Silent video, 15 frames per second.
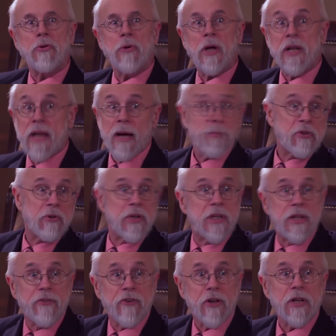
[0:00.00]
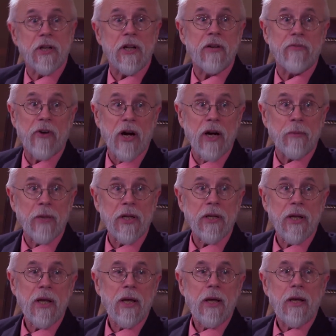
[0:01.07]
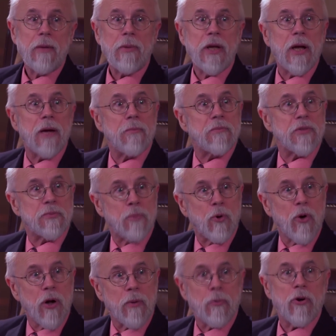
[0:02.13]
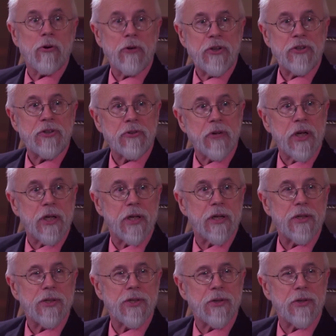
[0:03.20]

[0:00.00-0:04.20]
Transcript: to adapt to a different environment becomes more and more restricted